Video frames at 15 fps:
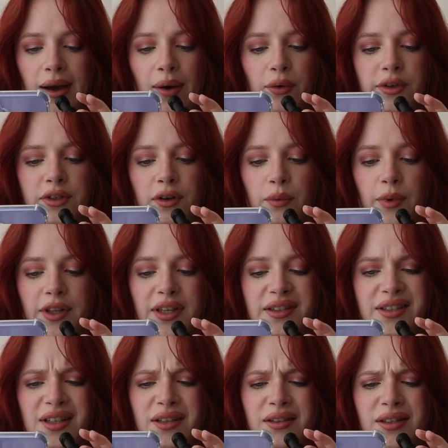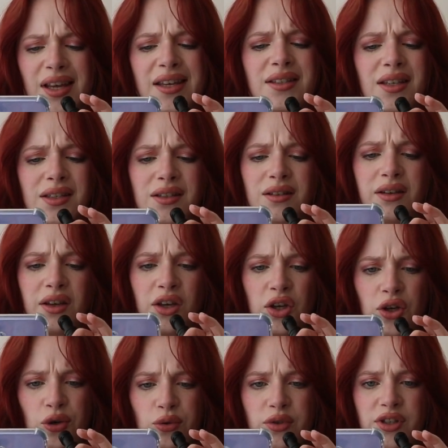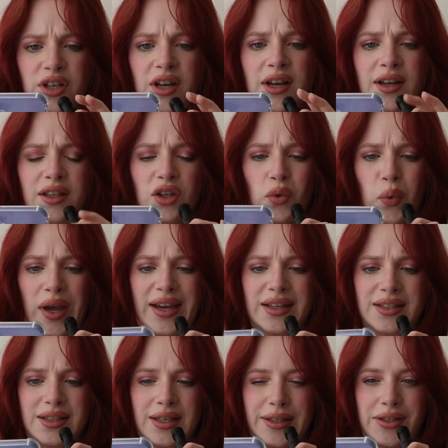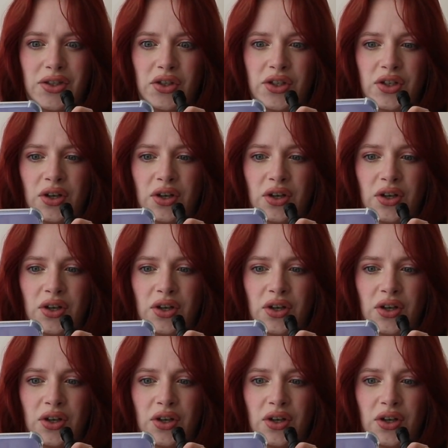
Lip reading: I want to talk about this. This is cute. The Wicked Sisters